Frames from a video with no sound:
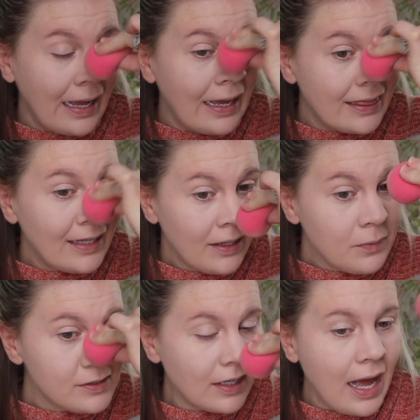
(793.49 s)
I think it
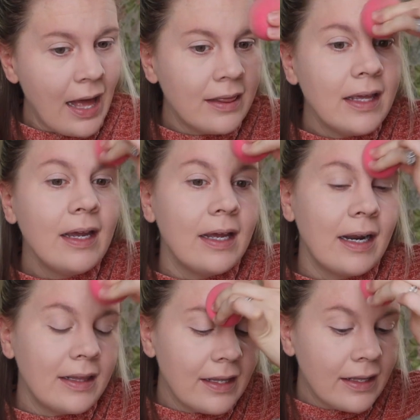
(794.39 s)
was a God thing, and
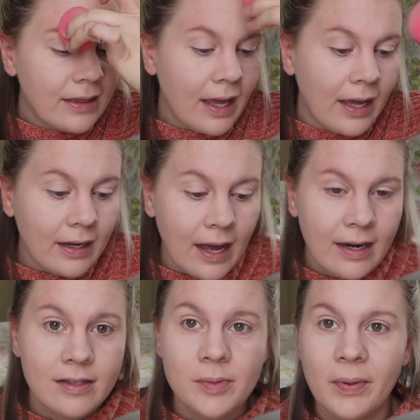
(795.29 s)
I think that God
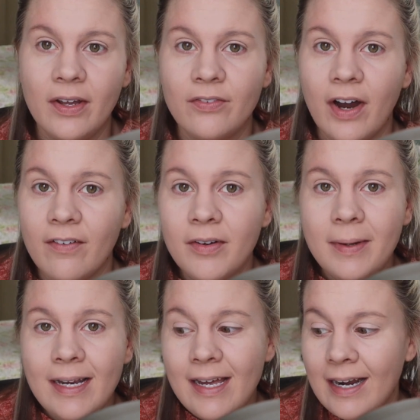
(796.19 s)
has a plan for
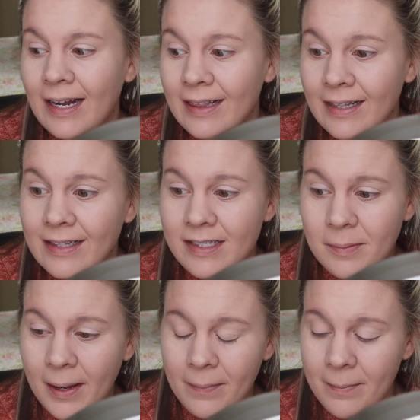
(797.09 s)
everybody, and I think this
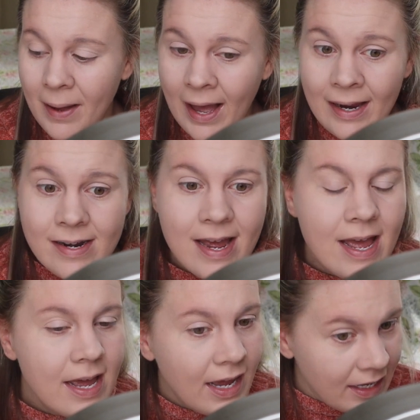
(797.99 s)
might be mine.
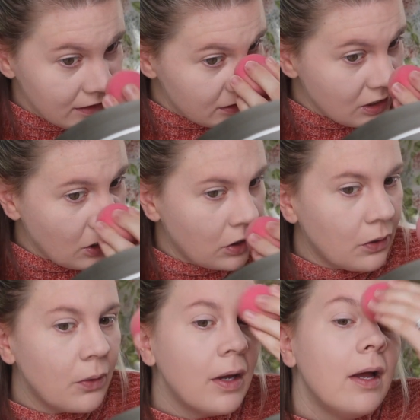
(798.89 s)
And
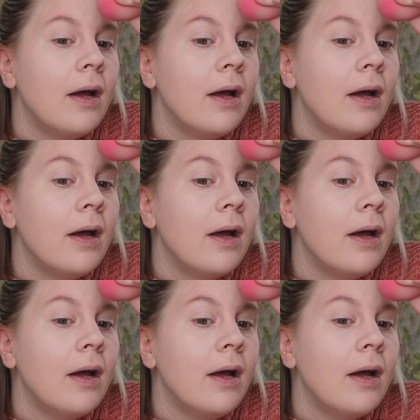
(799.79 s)
so